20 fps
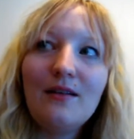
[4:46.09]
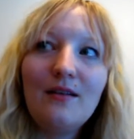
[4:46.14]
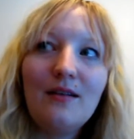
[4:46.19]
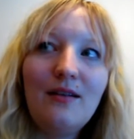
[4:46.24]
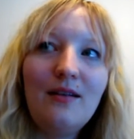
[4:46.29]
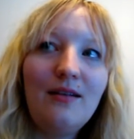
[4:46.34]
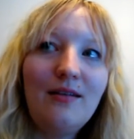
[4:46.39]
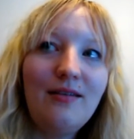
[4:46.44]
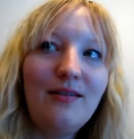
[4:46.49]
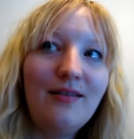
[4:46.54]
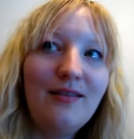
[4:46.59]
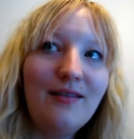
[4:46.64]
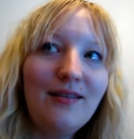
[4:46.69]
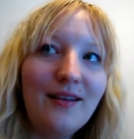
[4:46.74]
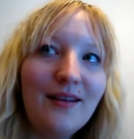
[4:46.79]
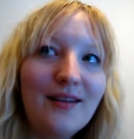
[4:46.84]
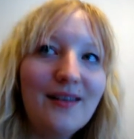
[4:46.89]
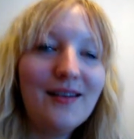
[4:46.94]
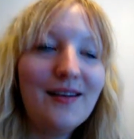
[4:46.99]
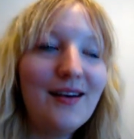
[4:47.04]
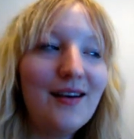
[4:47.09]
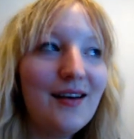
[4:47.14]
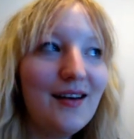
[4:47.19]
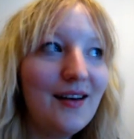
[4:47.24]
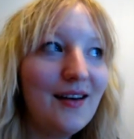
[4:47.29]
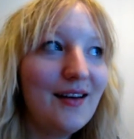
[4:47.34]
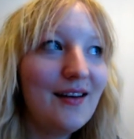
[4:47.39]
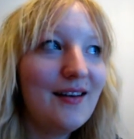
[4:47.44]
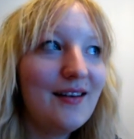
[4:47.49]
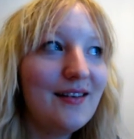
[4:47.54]

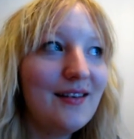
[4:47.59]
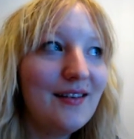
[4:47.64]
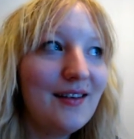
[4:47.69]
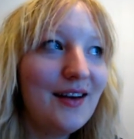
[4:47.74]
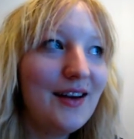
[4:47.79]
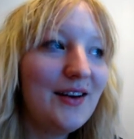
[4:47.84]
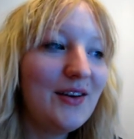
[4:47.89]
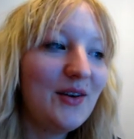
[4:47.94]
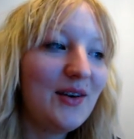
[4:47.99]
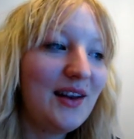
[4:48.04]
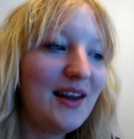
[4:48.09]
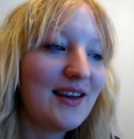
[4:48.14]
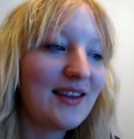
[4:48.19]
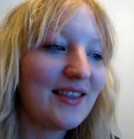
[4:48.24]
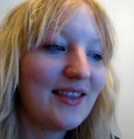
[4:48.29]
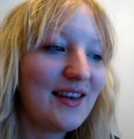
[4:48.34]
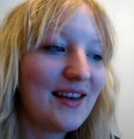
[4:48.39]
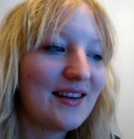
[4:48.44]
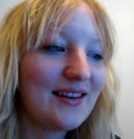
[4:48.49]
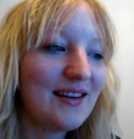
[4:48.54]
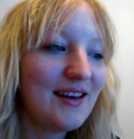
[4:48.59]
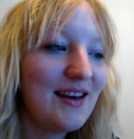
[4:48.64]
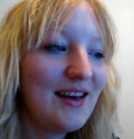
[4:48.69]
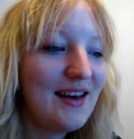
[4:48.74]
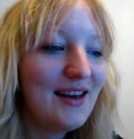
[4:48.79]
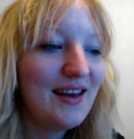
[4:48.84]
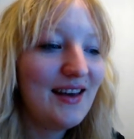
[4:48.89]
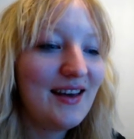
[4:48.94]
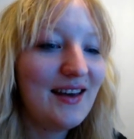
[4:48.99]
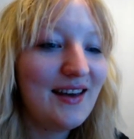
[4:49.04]
I don't like that.
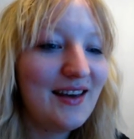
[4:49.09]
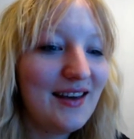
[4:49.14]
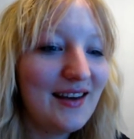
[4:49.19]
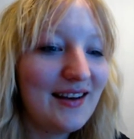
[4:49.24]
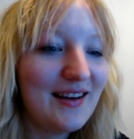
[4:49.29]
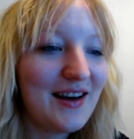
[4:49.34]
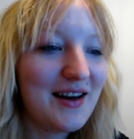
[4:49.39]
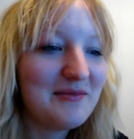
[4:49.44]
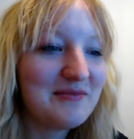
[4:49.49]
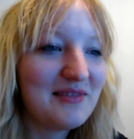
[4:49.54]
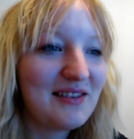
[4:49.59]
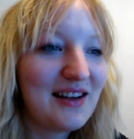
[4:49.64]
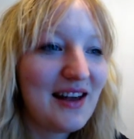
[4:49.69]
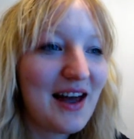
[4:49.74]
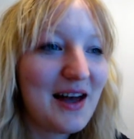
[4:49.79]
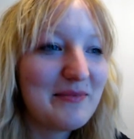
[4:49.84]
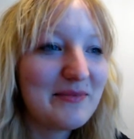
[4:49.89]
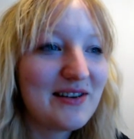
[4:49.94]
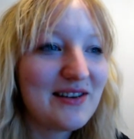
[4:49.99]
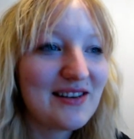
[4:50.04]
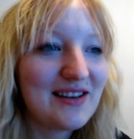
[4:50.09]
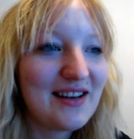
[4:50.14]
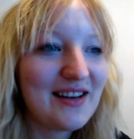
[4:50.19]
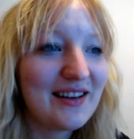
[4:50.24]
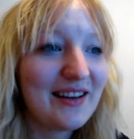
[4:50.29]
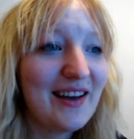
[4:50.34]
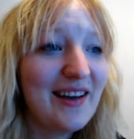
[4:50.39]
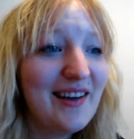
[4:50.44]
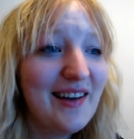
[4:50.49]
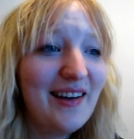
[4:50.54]
And I'm here
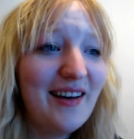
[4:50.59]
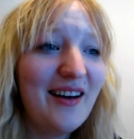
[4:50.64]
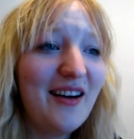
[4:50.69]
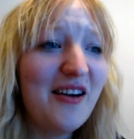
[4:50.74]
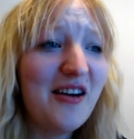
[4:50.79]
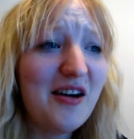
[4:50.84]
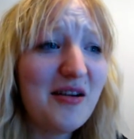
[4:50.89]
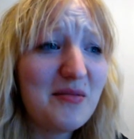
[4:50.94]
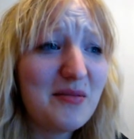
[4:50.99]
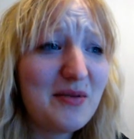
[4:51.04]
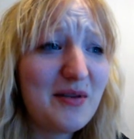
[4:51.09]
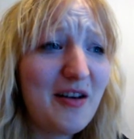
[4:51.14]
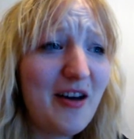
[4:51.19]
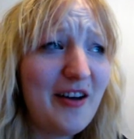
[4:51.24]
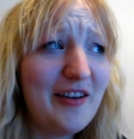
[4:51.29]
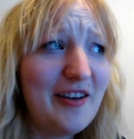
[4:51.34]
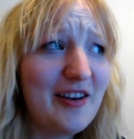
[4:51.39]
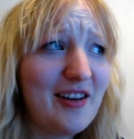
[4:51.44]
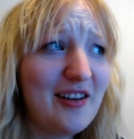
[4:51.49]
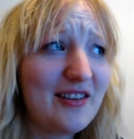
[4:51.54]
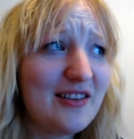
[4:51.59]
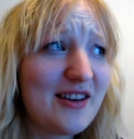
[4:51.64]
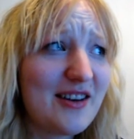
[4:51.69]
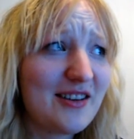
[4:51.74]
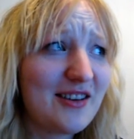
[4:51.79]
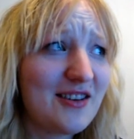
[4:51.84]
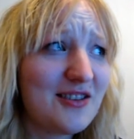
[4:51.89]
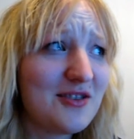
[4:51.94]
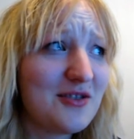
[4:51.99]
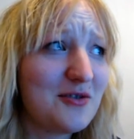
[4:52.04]
like, oh, I'm an adult, I
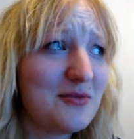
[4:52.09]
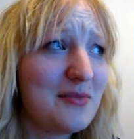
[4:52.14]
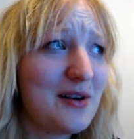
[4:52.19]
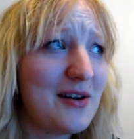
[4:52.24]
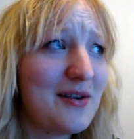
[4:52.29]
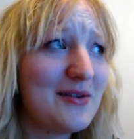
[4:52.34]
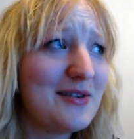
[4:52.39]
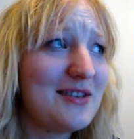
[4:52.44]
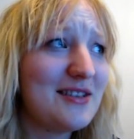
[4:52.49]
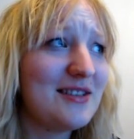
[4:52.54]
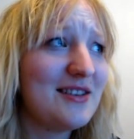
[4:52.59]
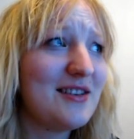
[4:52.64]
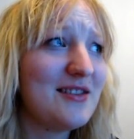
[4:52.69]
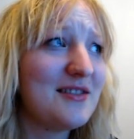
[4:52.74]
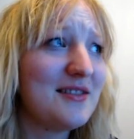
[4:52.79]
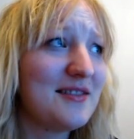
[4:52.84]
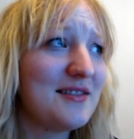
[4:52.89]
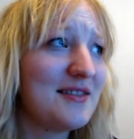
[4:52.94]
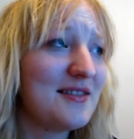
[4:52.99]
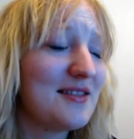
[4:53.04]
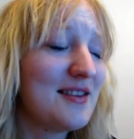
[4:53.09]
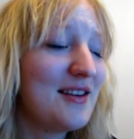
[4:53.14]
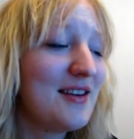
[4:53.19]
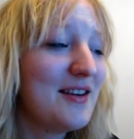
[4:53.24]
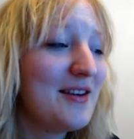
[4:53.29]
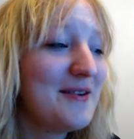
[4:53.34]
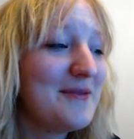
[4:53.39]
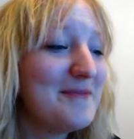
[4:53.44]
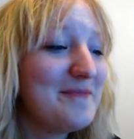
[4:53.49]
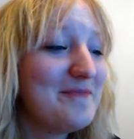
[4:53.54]
can do my own decisions.
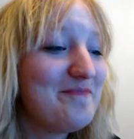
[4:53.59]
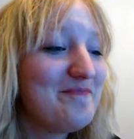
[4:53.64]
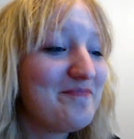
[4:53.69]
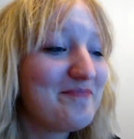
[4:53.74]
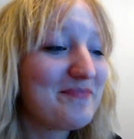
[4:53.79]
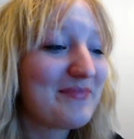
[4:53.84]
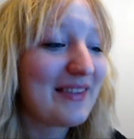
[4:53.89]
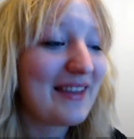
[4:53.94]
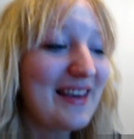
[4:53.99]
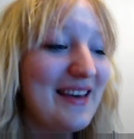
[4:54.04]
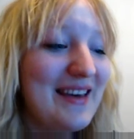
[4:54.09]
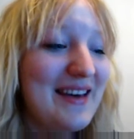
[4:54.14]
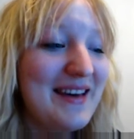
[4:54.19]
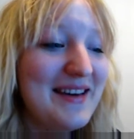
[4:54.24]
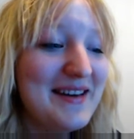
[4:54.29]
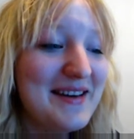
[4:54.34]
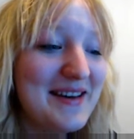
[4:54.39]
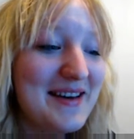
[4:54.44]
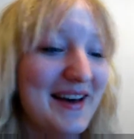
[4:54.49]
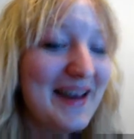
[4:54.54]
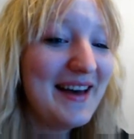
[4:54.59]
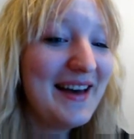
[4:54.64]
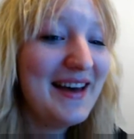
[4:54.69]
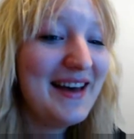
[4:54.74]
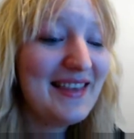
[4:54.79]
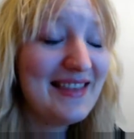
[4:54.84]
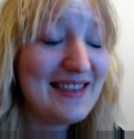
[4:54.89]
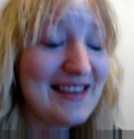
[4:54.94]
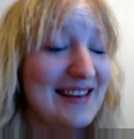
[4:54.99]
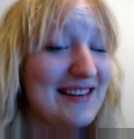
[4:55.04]

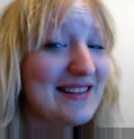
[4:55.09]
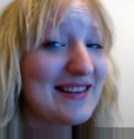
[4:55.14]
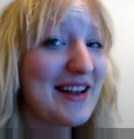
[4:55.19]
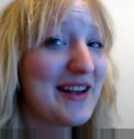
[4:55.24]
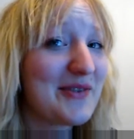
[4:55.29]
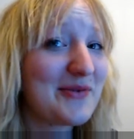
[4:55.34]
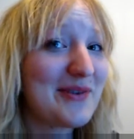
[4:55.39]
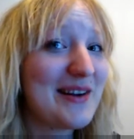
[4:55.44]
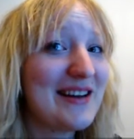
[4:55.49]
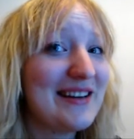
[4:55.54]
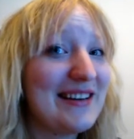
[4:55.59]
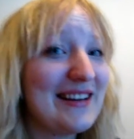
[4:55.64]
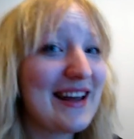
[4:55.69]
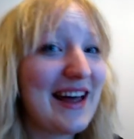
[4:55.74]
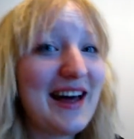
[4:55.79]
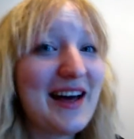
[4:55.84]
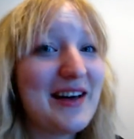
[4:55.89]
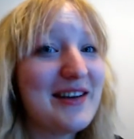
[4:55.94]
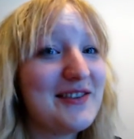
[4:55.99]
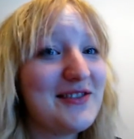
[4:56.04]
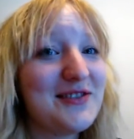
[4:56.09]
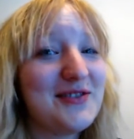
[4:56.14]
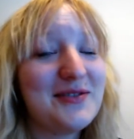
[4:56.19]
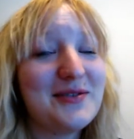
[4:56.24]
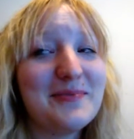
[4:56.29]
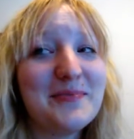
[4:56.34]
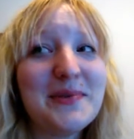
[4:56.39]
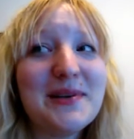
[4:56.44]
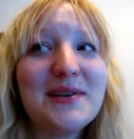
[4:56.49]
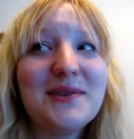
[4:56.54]
That's not right. I
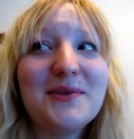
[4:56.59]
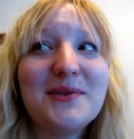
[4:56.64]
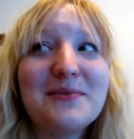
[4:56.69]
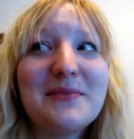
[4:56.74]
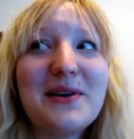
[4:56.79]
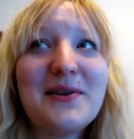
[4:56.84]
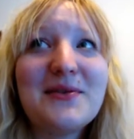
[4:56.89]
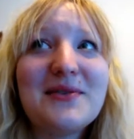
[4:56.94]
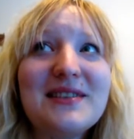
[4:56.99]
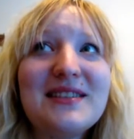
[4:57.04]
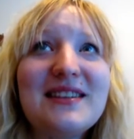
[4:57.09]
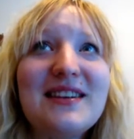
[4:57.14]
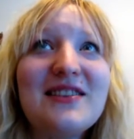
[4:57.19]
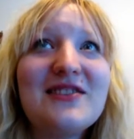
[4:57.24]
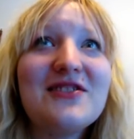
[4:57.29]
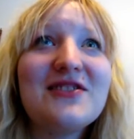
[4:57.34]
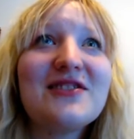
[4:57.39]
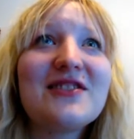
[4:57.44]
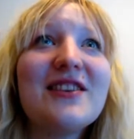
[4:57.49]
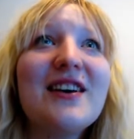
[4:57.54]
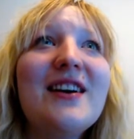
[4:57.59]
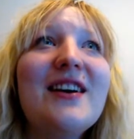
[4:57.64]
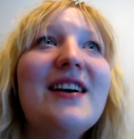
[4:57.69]
shouldn't be doing my own decisions.